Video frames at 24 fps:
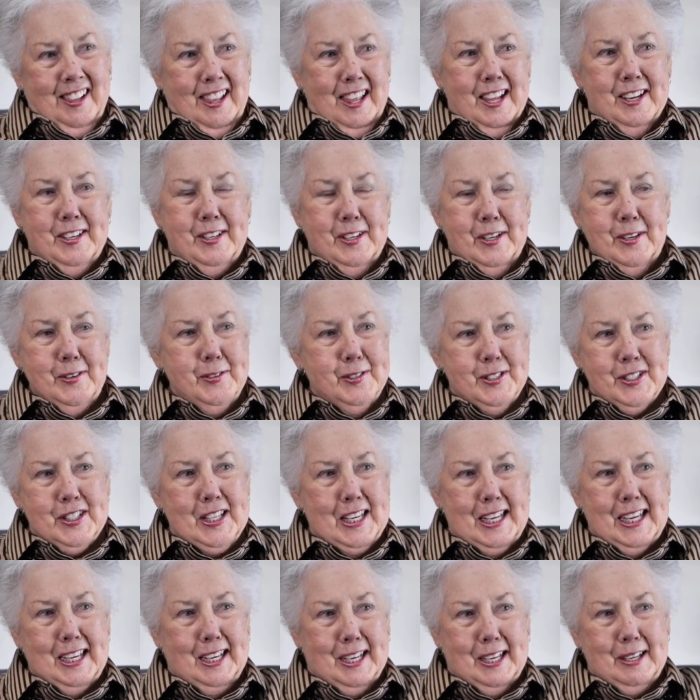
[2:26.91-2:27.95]
and you
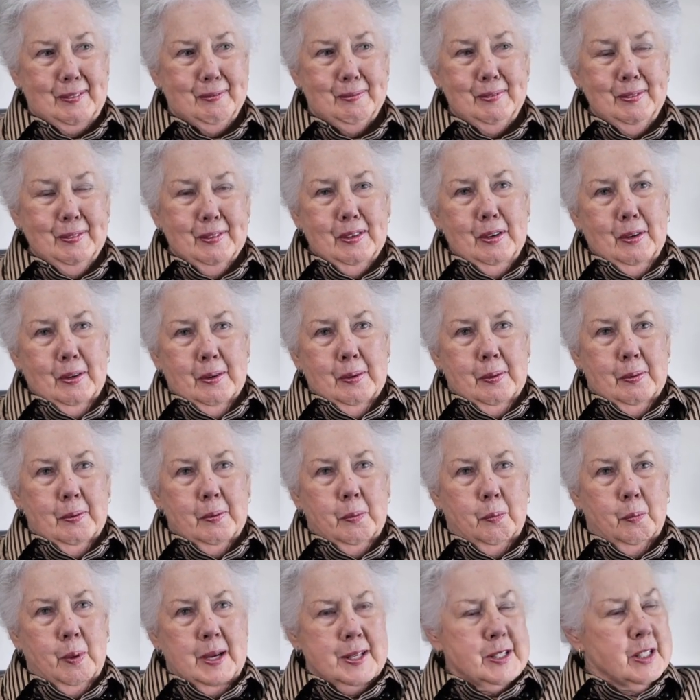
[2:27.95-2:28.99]
see him
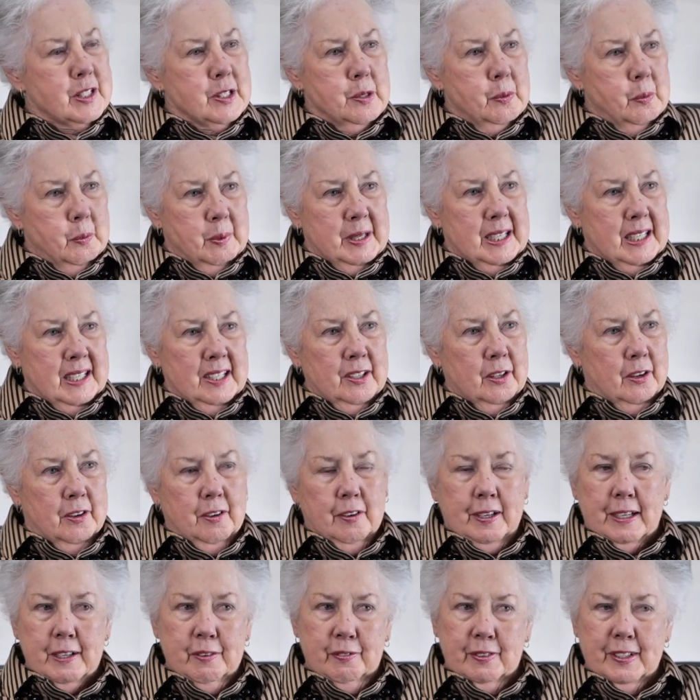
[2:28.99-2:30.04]
once a week
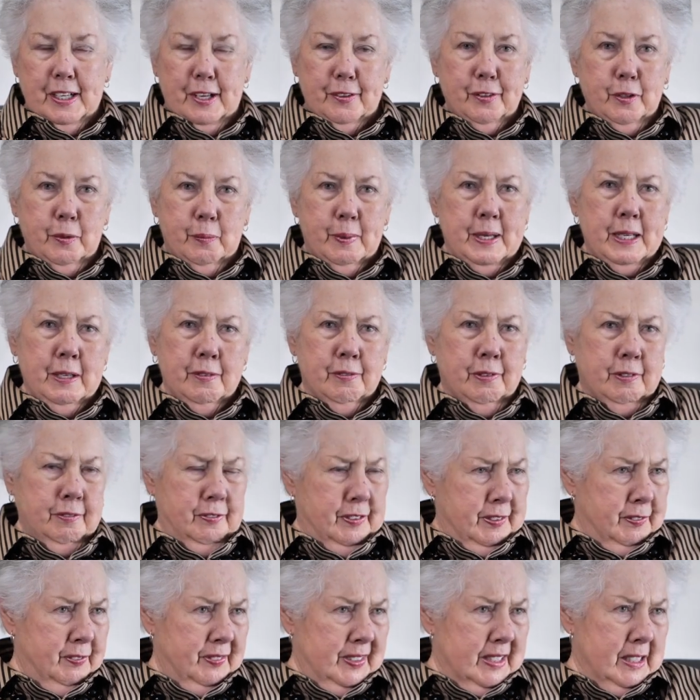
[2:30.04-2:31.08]
or every other week for
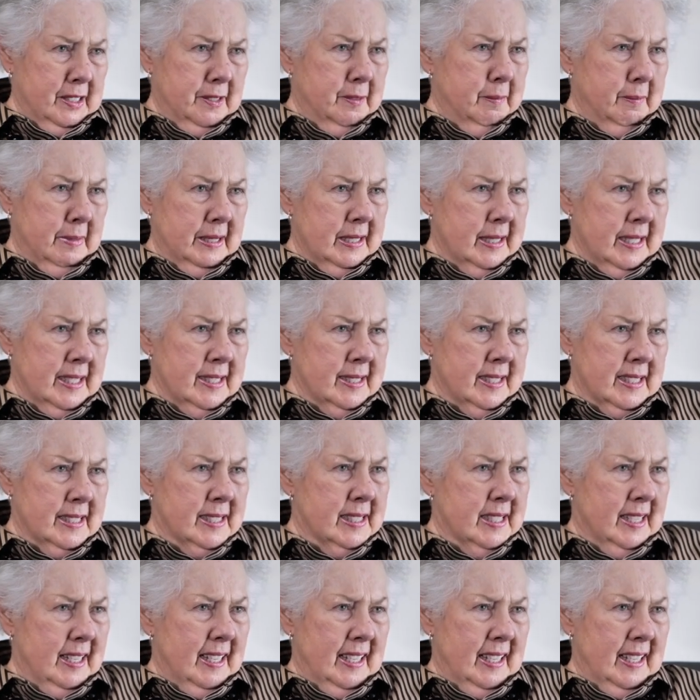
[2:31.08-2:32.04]
15 minutes.